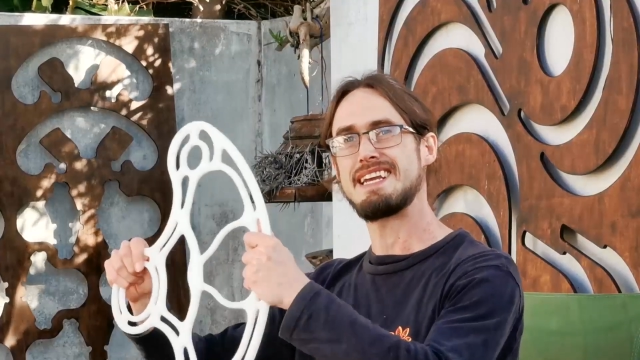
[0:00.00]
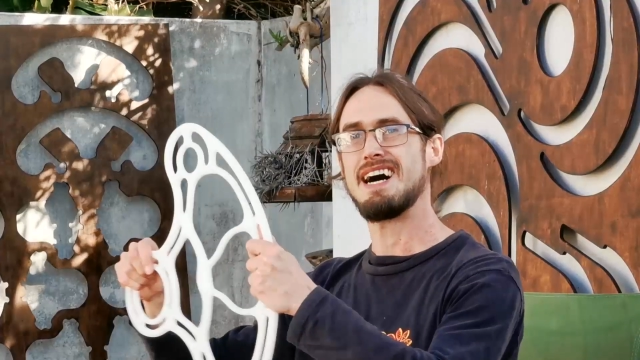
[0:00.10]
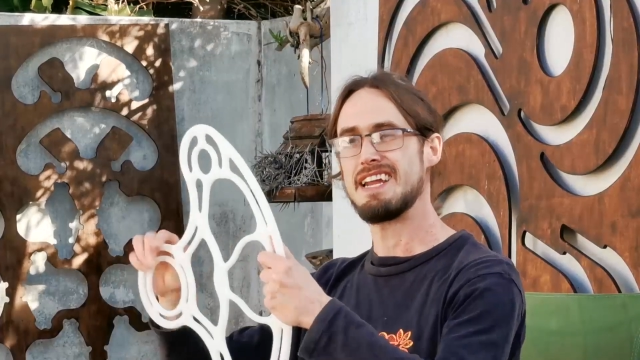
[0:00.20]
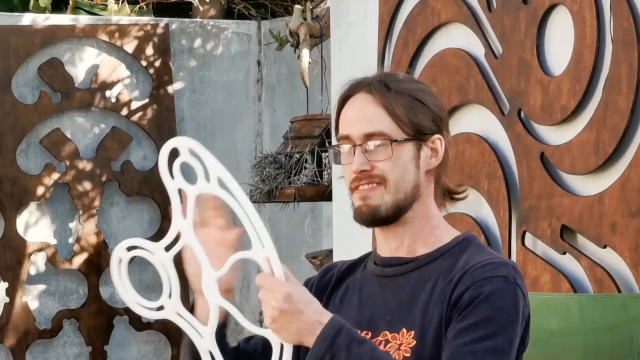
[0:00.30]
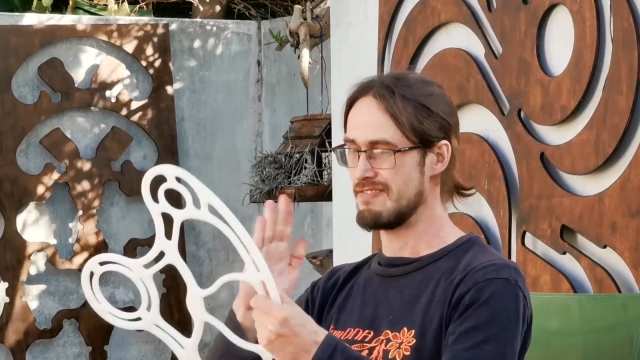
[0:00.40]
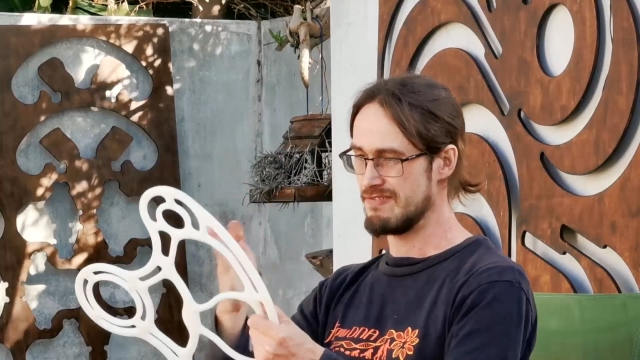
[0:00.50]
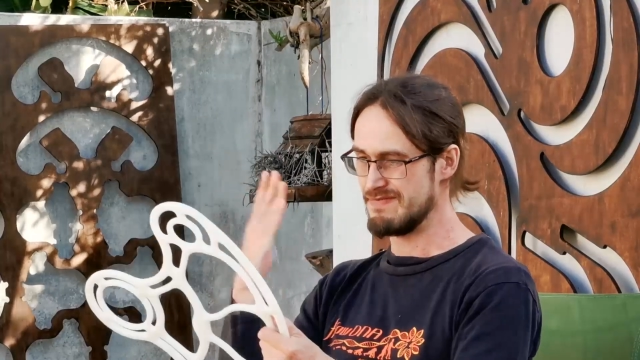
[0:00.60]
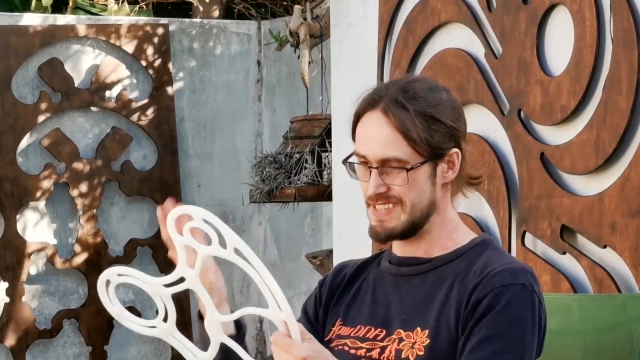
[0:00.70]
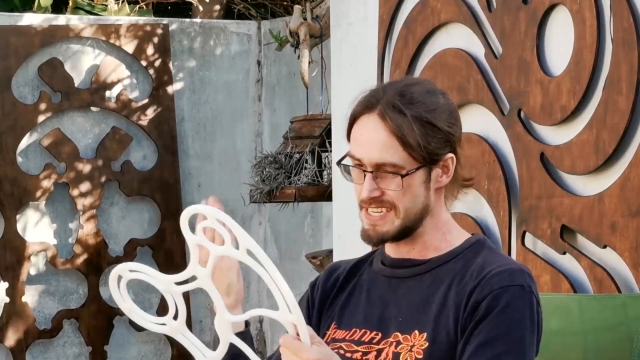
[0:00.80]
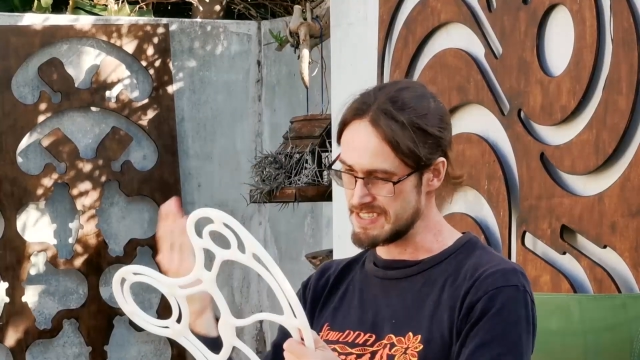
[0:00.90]
kind of,
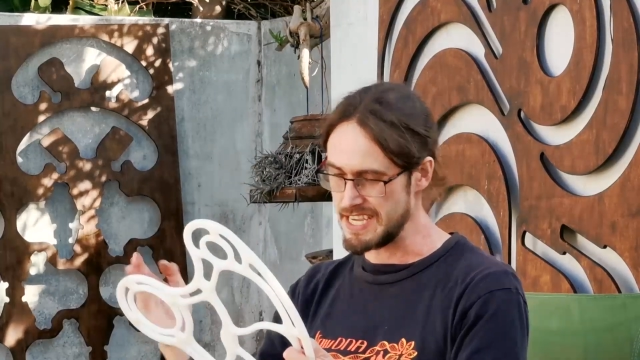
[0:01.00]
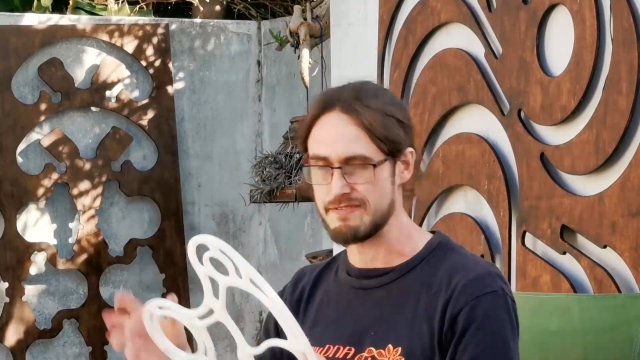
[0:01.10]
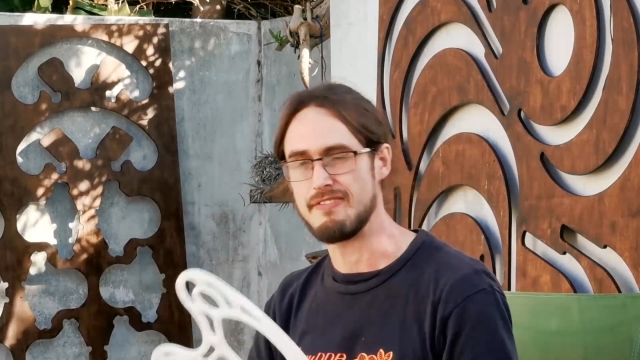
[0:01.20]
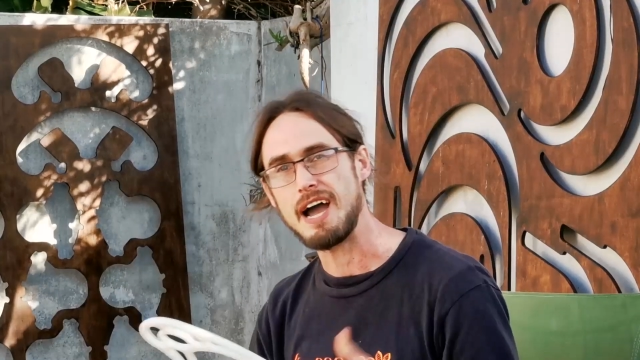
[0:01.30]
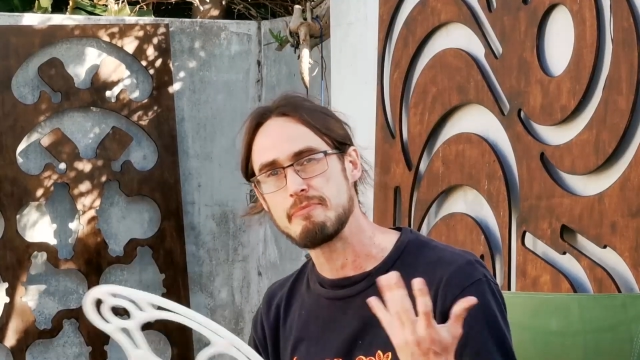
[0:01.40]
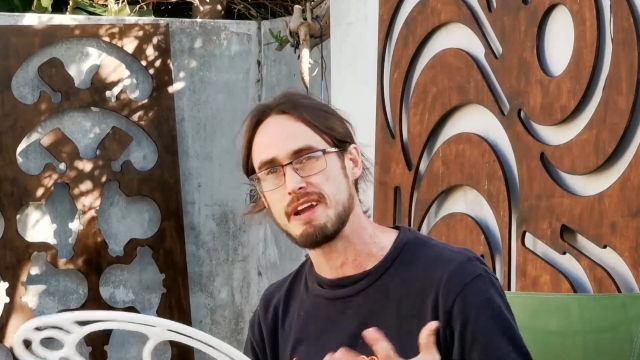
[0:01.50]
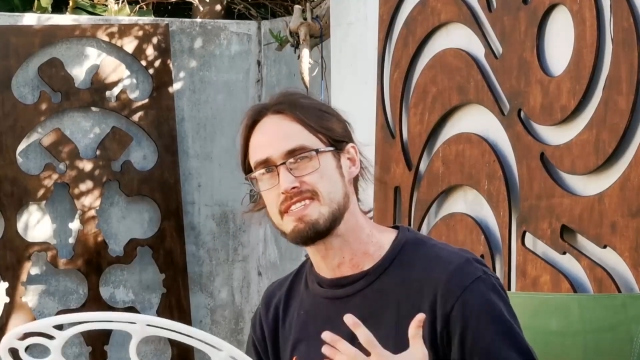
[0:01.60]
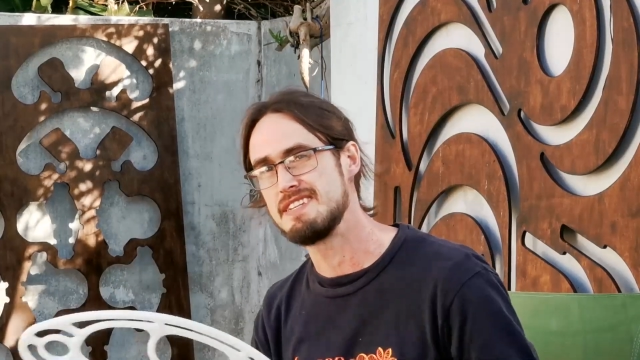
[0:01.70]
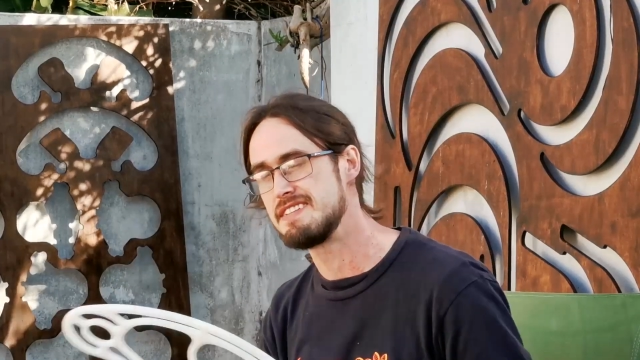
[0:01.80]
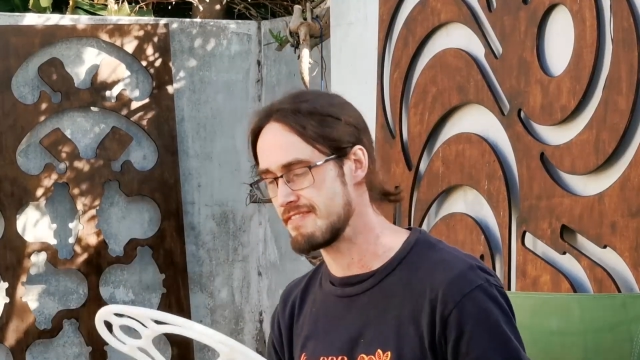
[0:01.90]
it vibrates
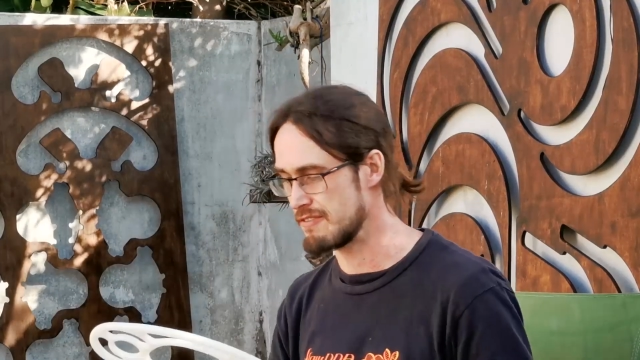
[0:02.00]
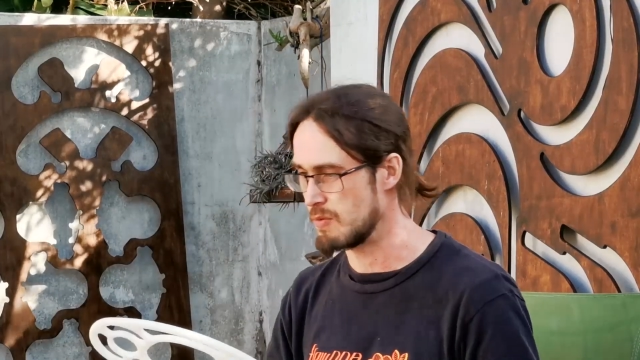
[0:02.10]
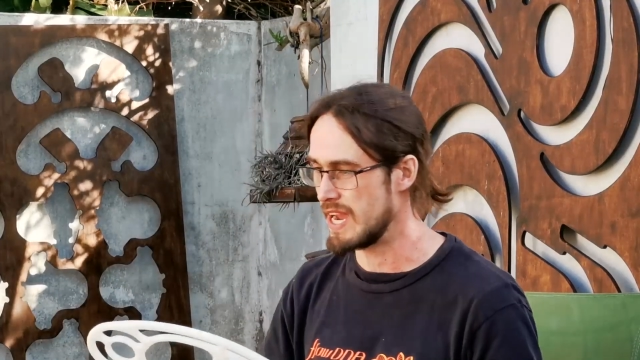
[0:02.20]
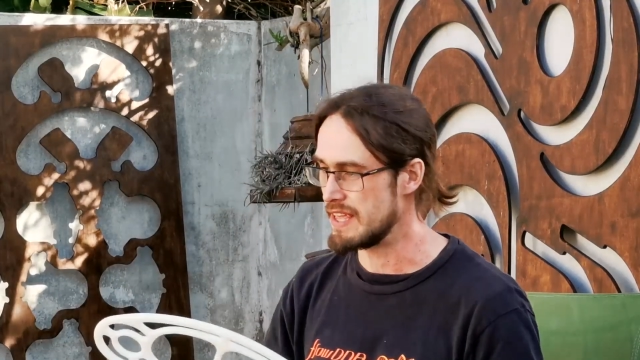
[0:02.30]
in a different way